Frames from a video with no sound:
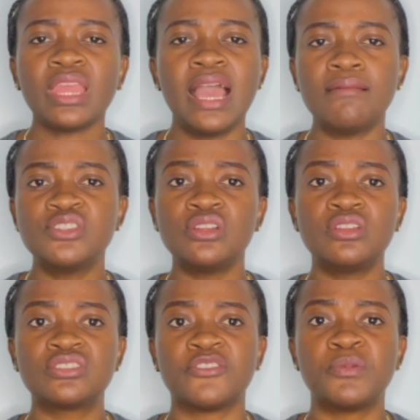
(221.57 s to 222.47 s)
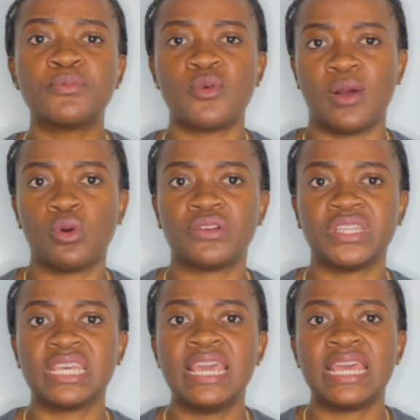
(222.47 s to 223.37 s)
I'm sure lots of people are
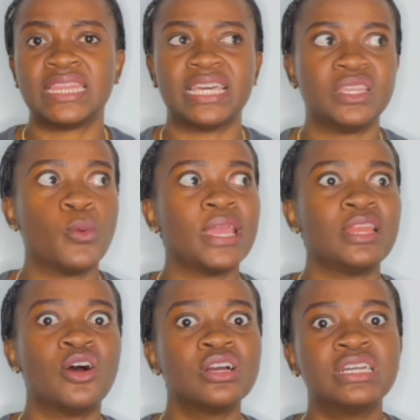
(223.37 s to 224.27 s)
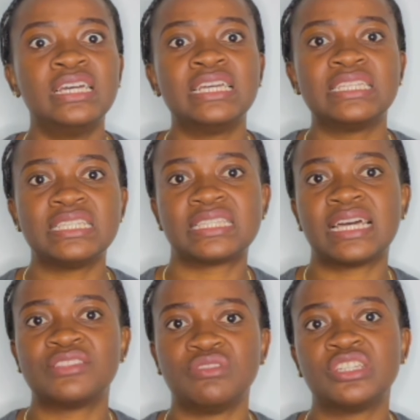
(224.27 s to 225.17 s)
worried that they were in long
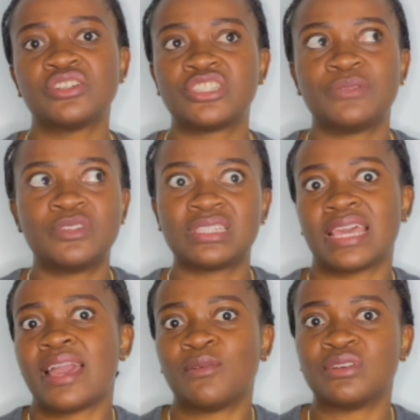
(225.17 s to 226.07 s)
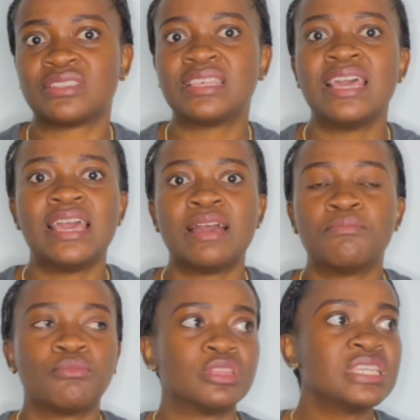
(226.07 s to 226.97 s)
distance relationship just like I was,
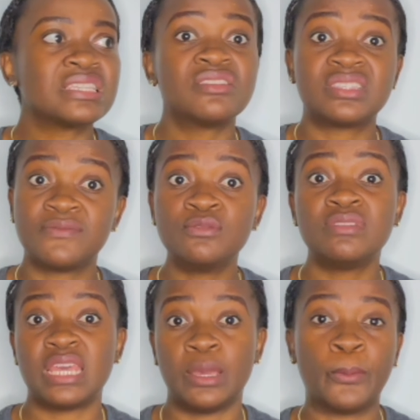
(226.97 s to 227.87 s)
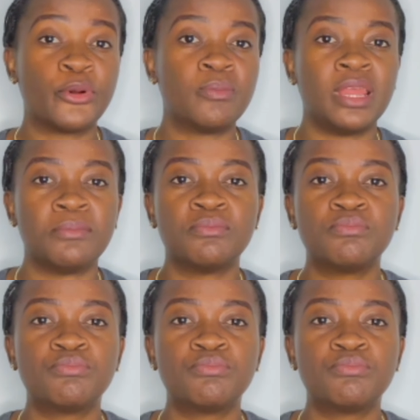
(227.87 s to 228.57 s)
but this is not even a problem.